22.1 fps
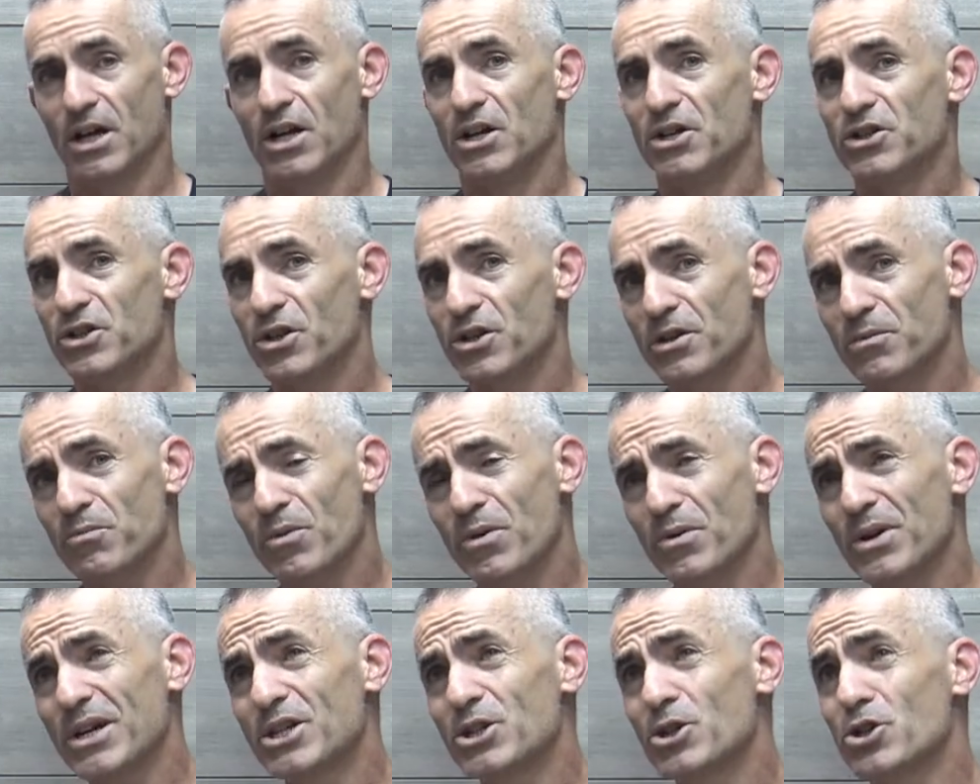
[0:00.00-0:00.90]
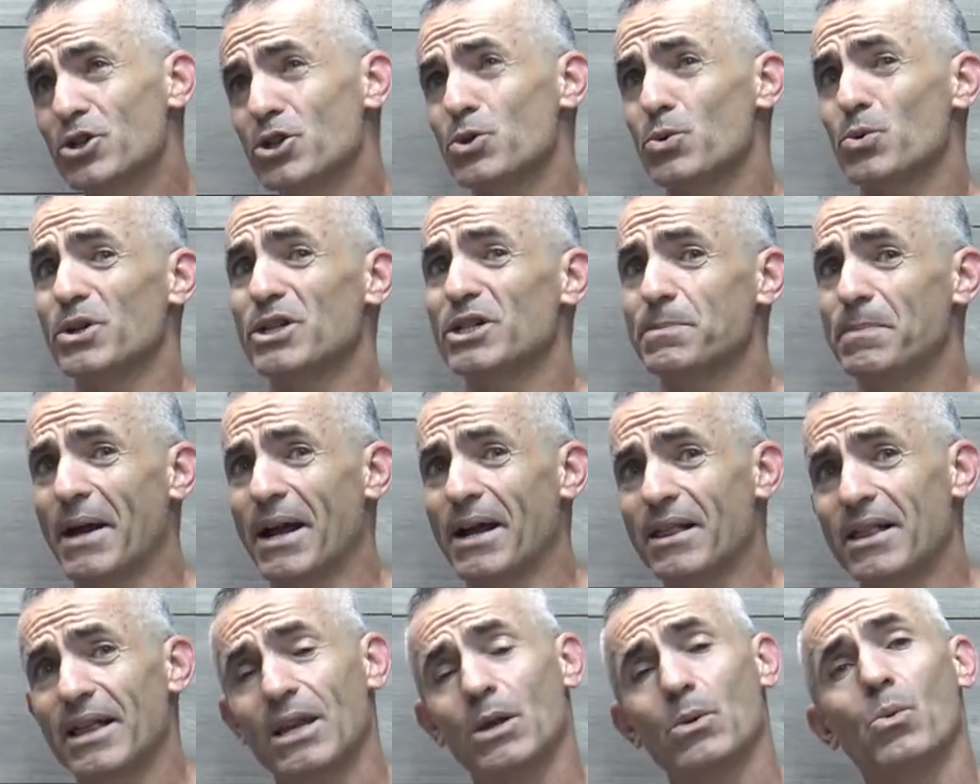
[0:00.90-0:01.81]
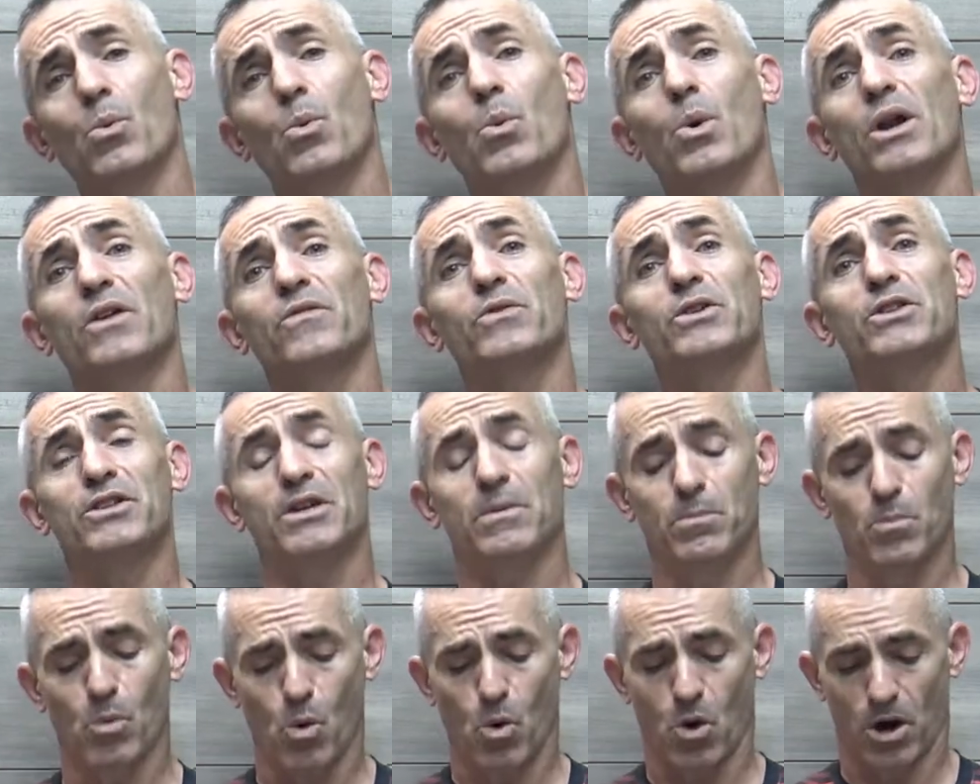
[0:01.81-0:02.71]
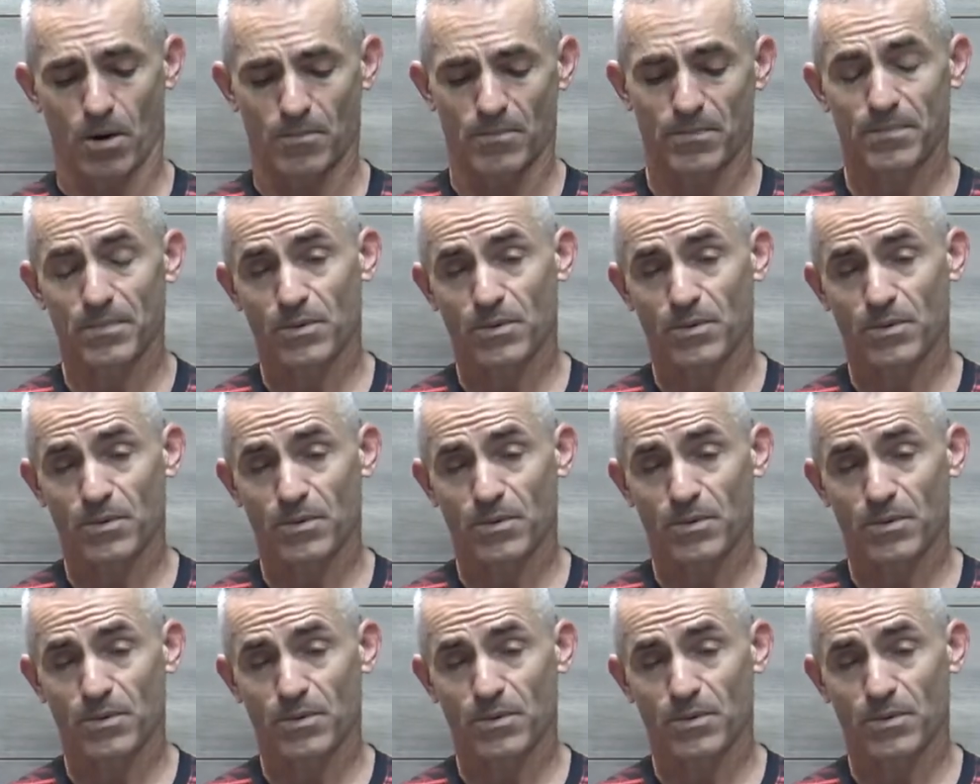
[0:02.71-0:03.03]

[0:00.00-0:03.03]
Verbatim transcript: So the researchers were speculating, well, what if we did more?